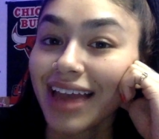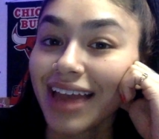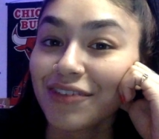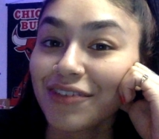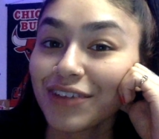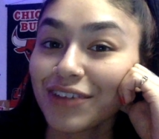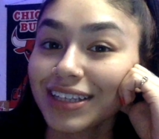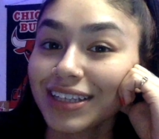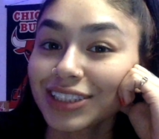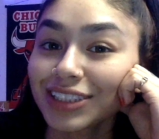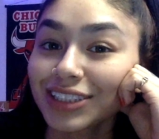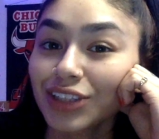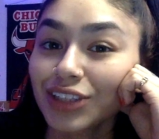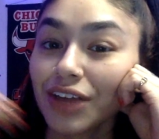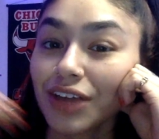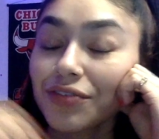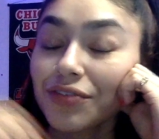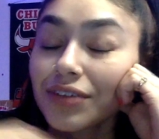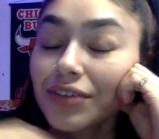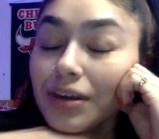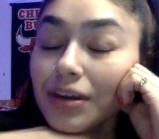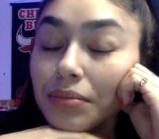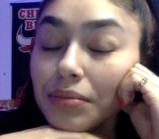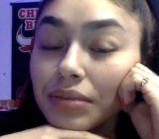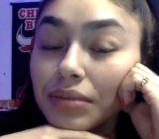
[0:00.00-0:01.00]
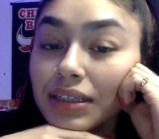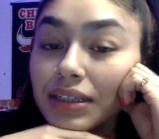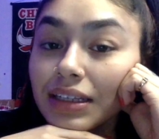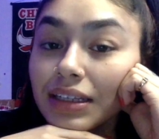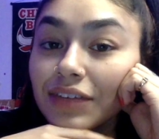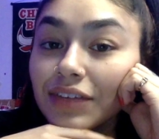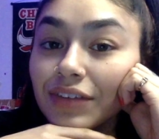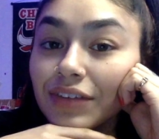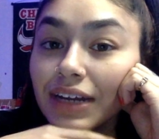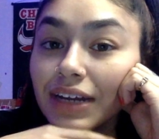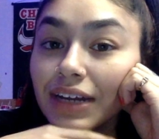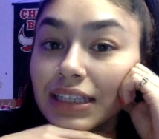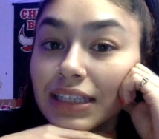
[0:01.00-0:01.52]
Hey friends, so I've completely
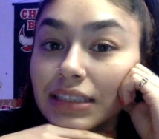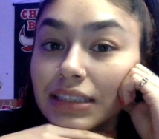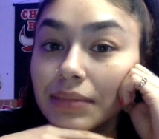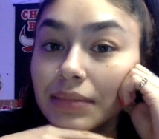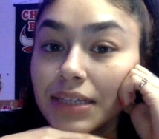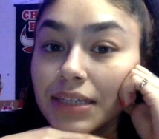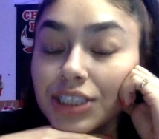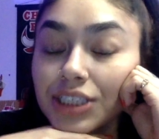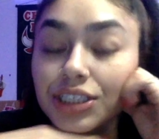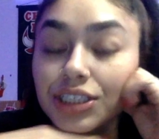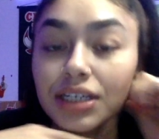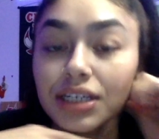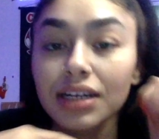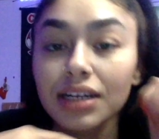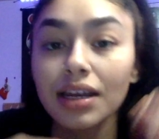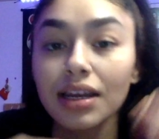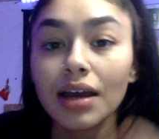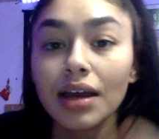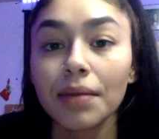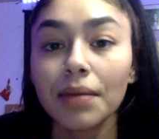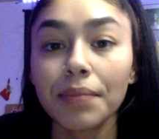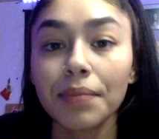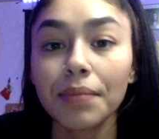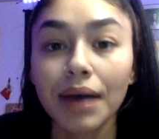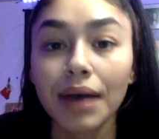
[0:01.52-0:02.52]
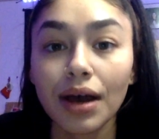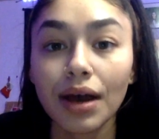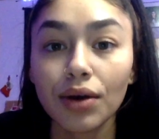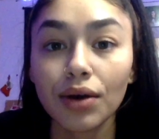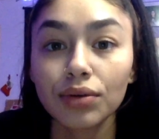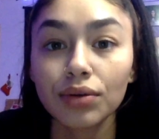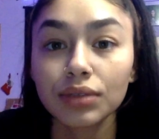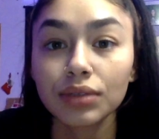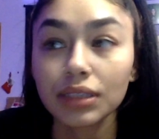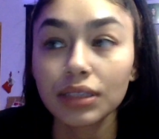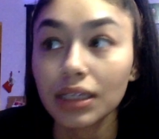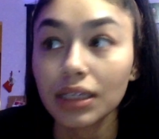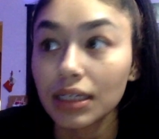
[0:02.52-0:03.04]
forgot to mention about
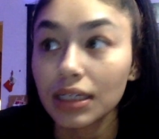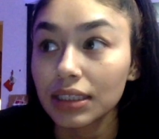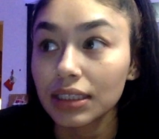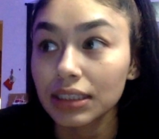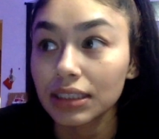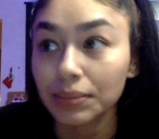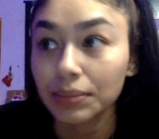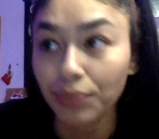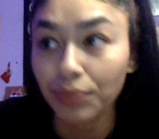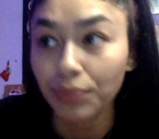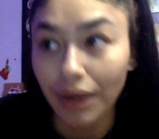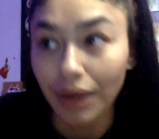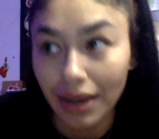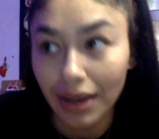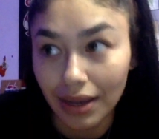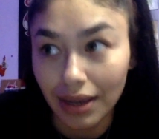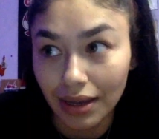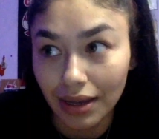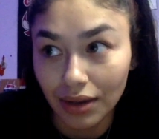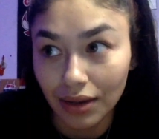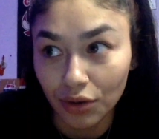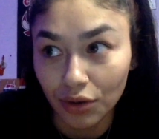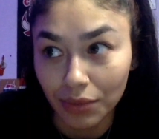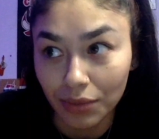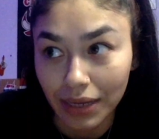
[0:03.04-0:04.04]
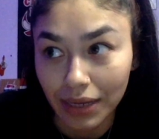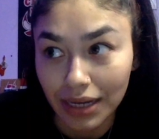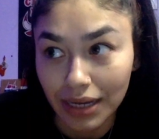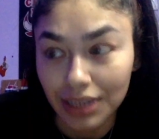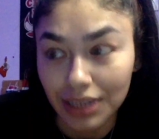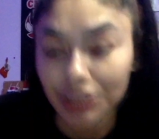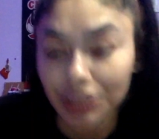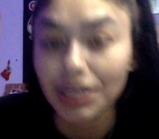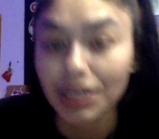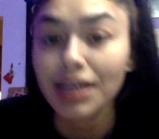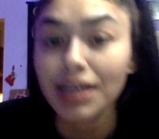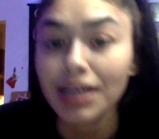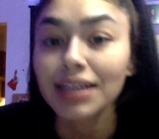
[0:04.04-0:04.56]
spraying, oh my gosh,